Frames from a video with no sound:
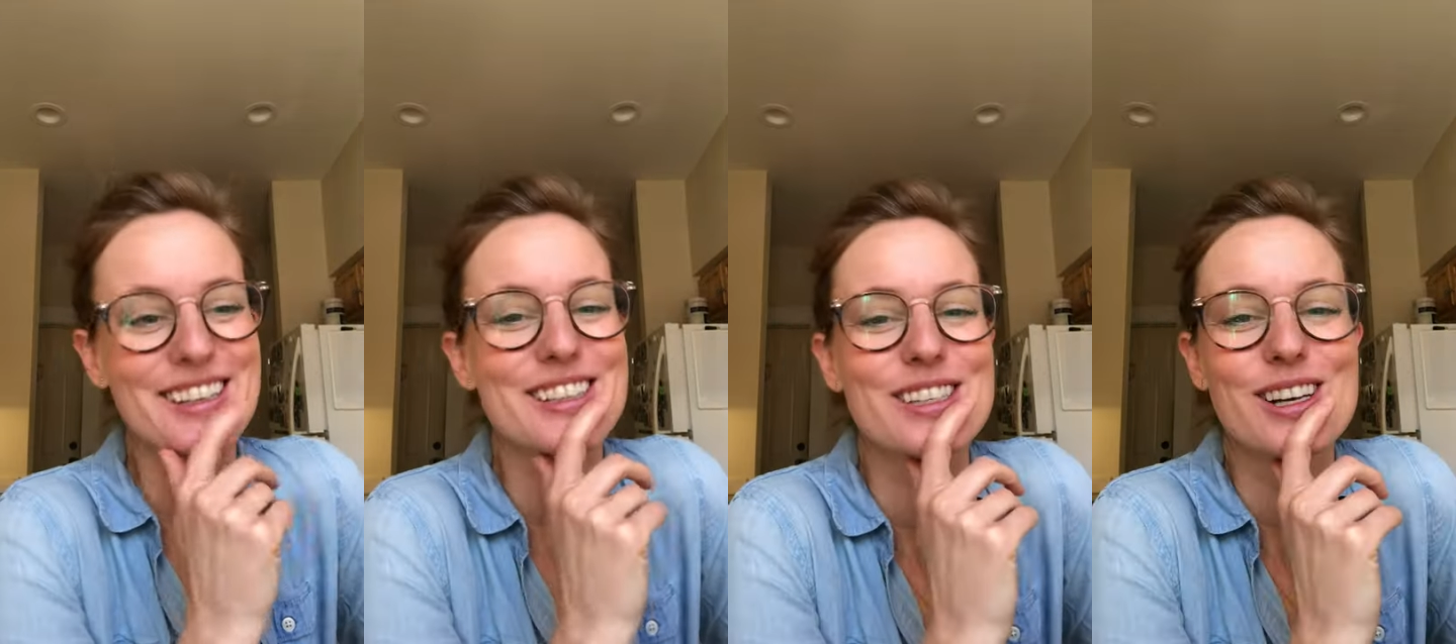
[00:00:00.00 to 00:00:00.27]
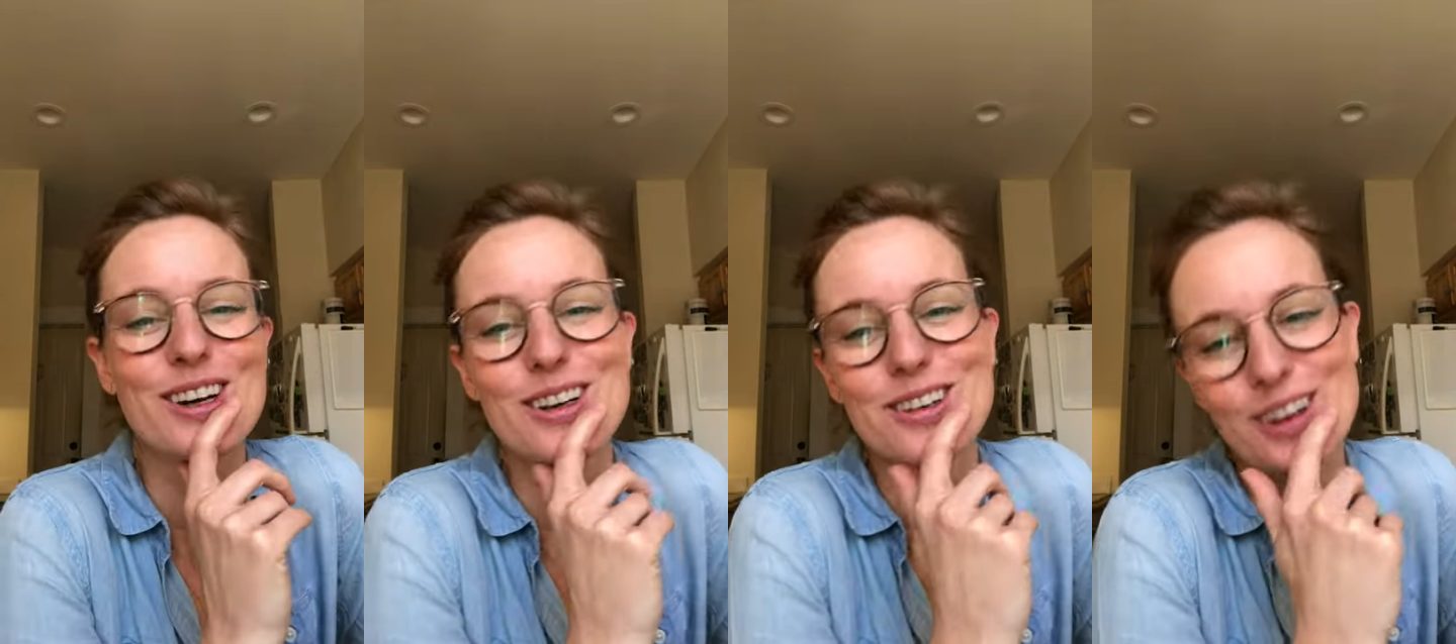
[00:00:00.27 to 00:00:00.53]

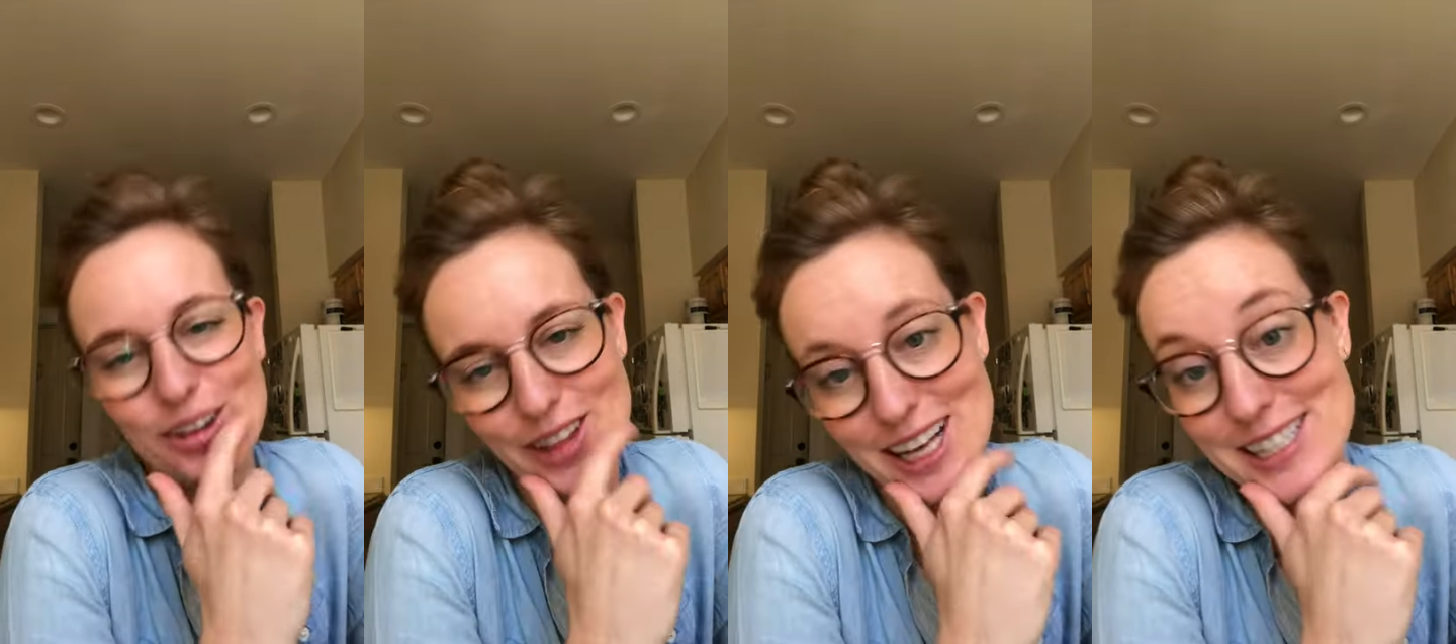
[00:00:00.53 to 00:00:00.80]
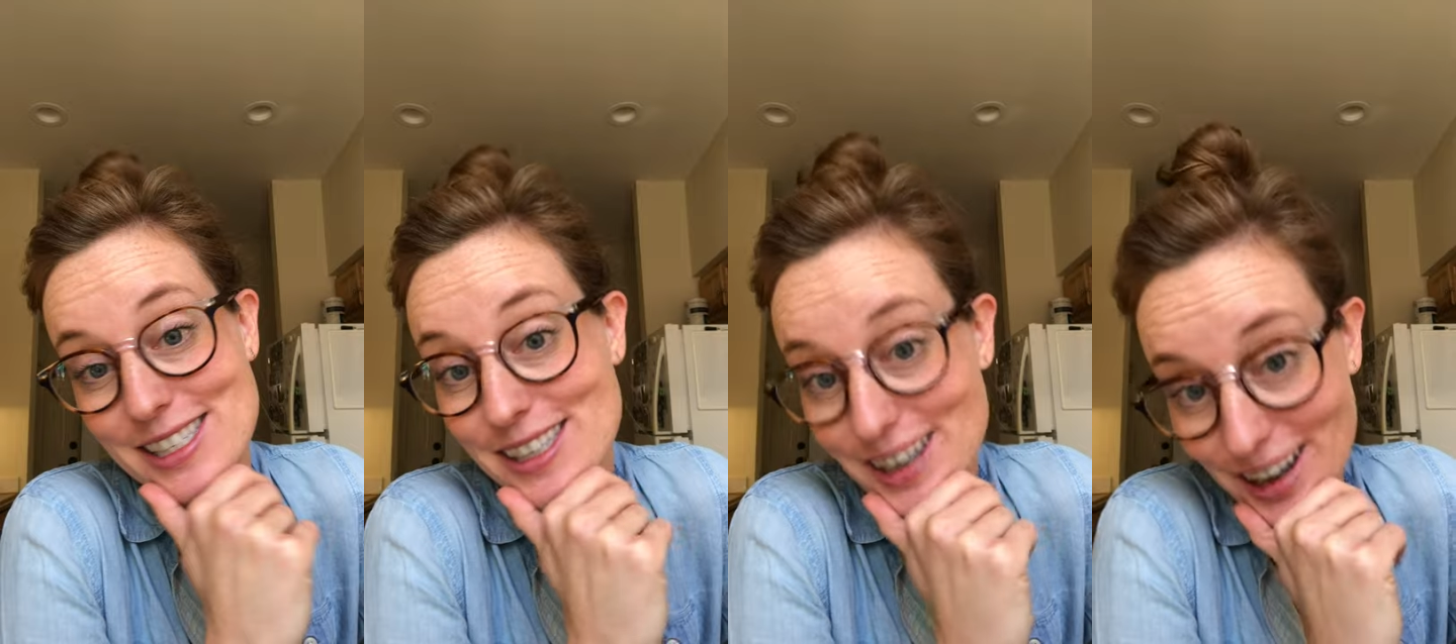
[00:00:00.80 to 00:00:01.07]
So no,
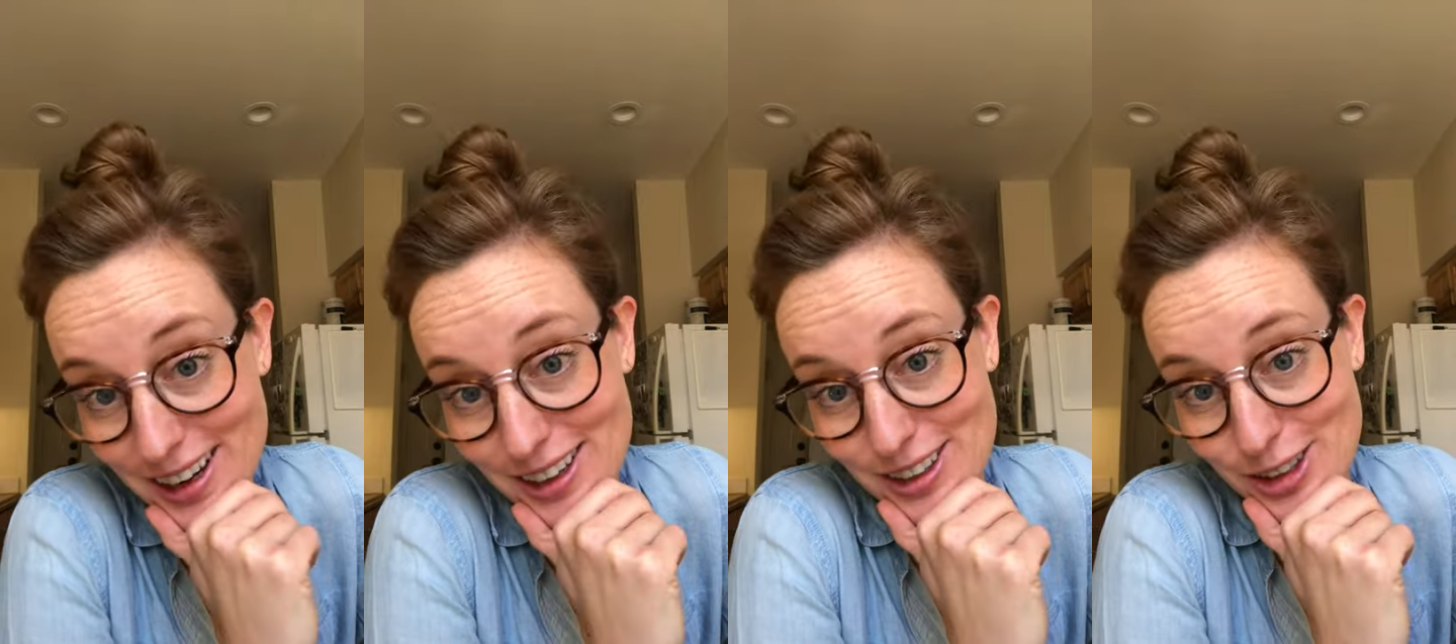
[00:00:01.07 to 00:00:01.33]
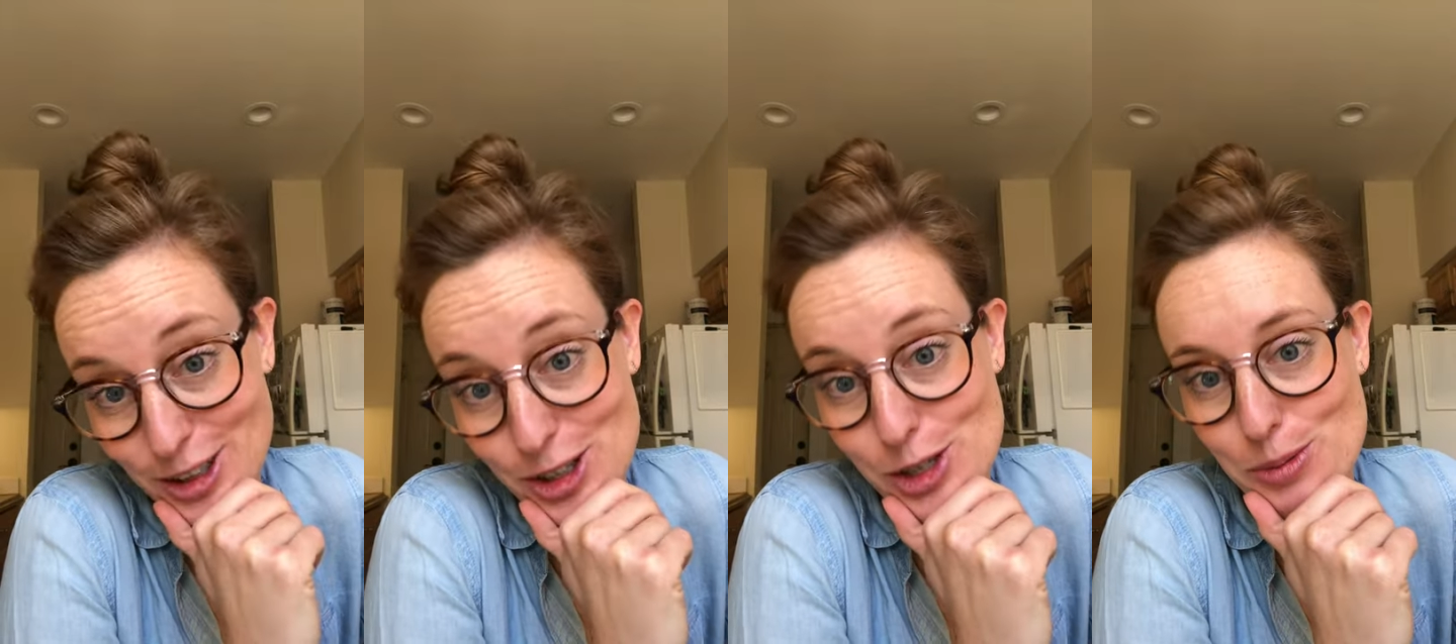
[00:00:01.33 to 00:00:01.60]
that's not a
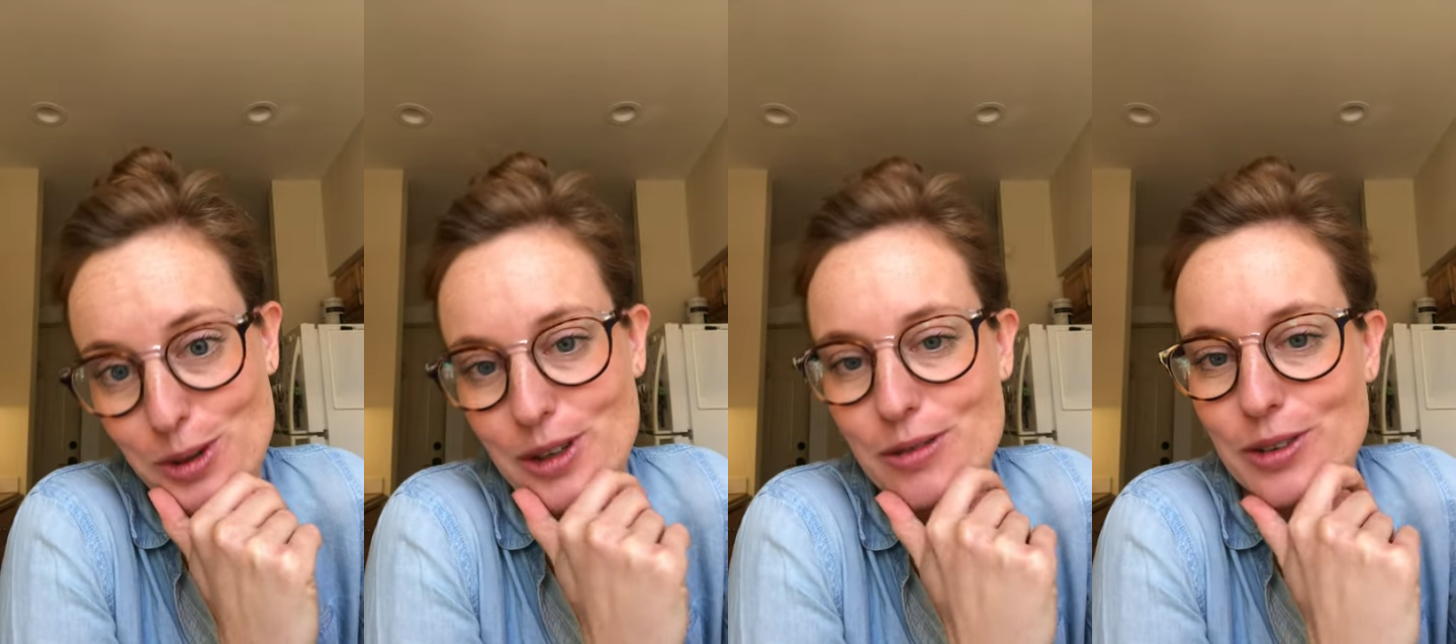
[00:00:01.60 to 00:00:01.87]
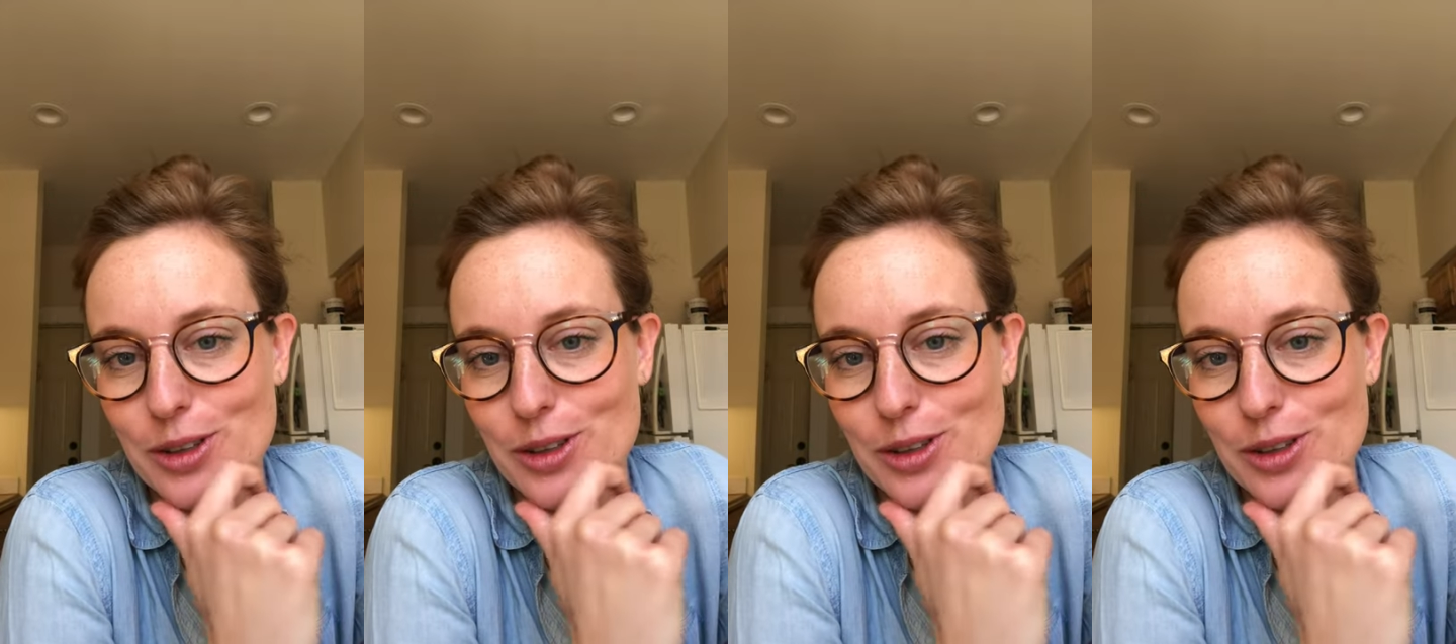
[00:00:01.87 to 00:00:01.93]
curse word